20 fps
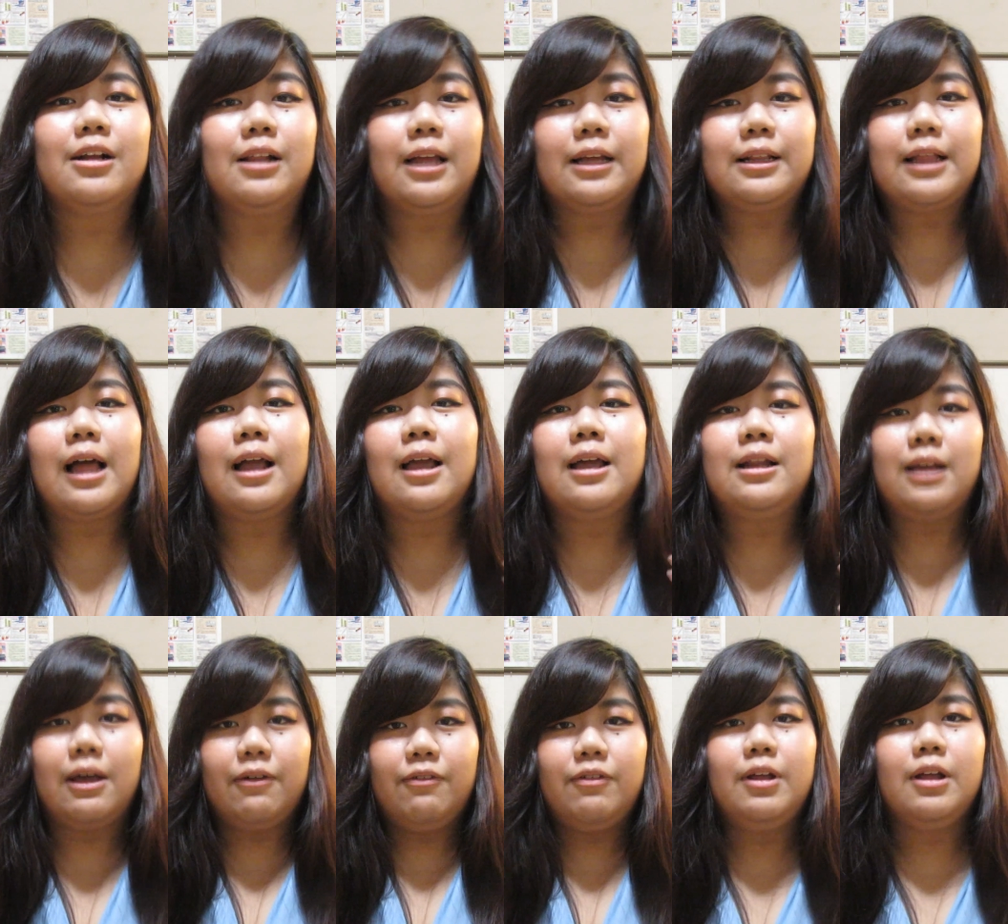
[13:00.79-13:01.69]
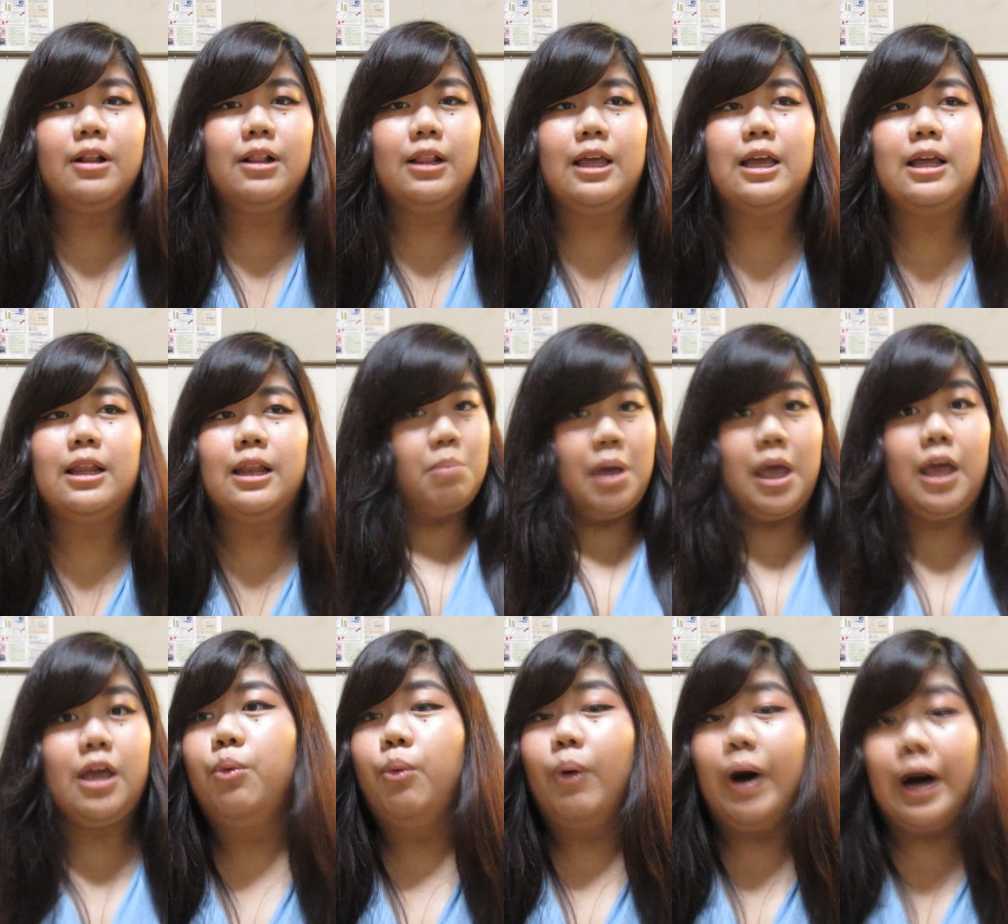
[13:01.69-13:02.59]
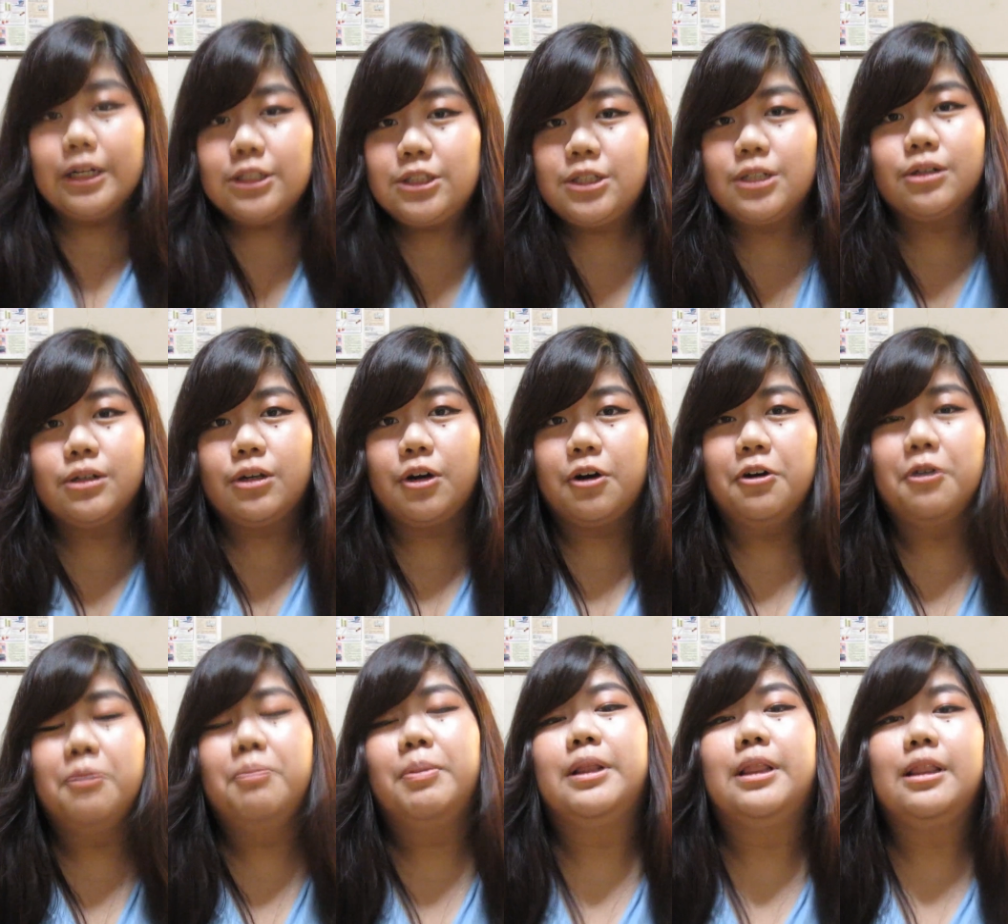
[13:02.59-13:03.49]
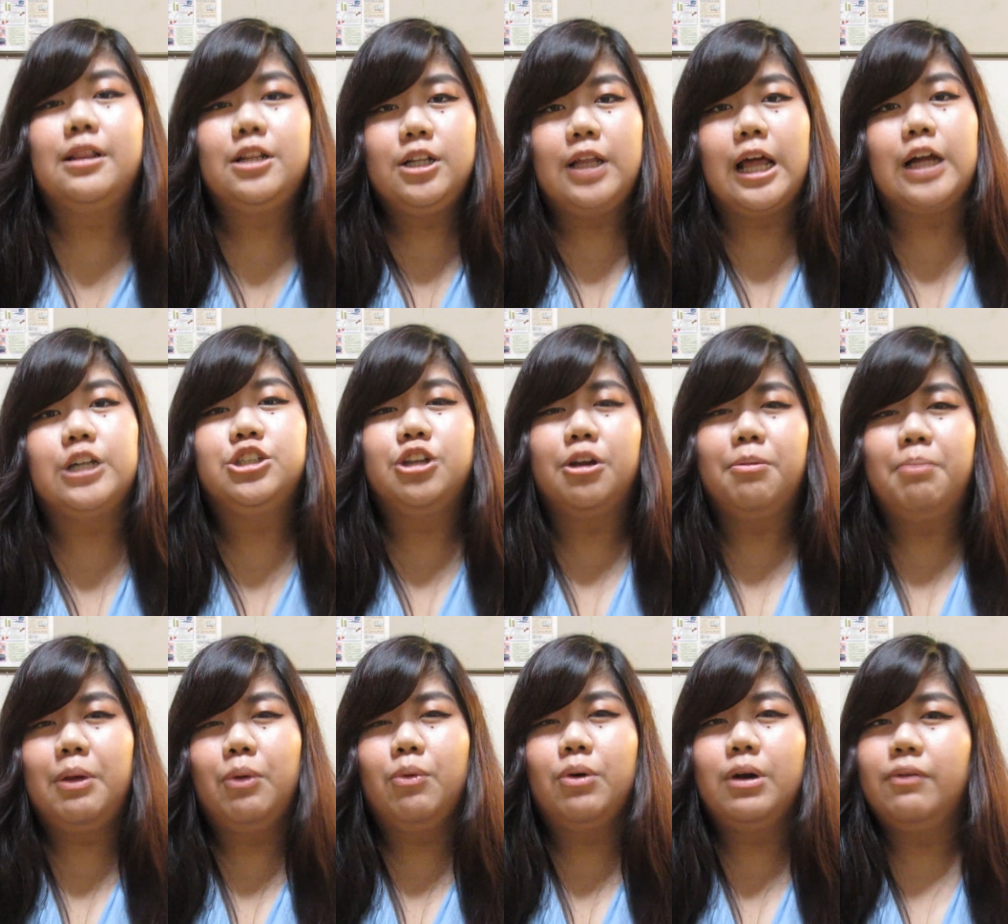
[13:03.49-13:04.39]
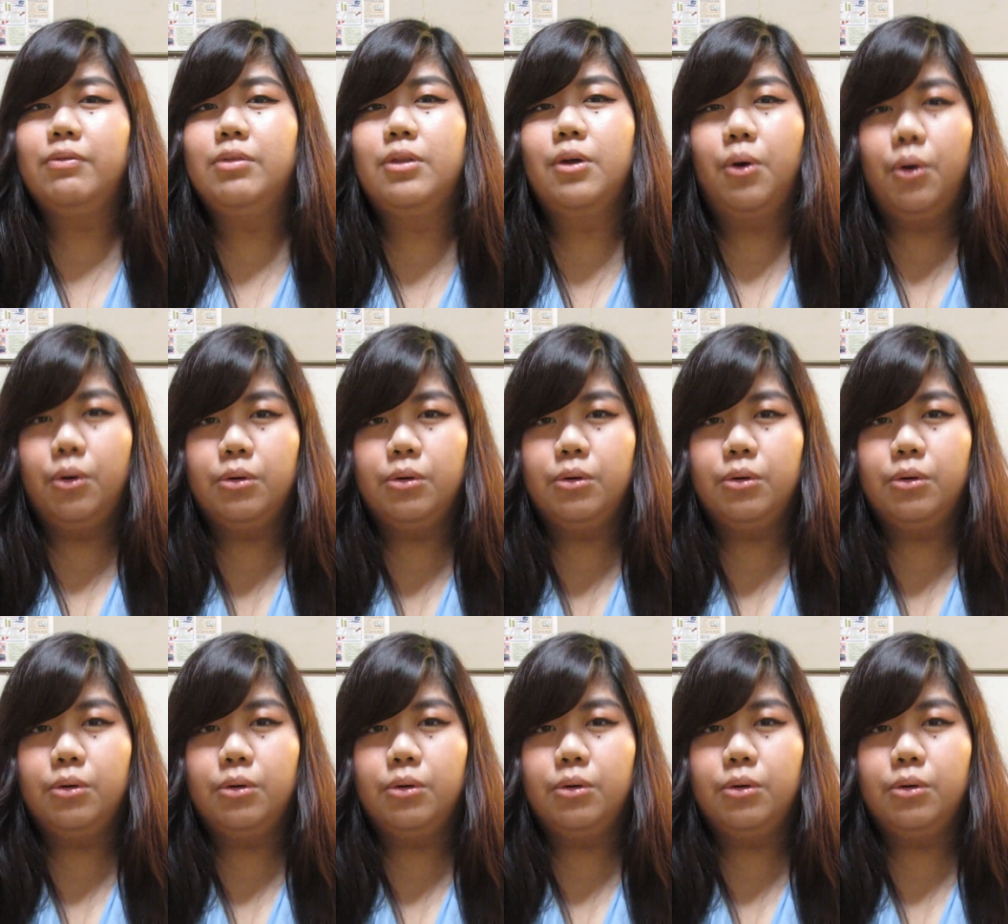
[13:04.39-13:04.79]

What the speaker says: Like, that can definitely make want to go, but that shouldn't be one of the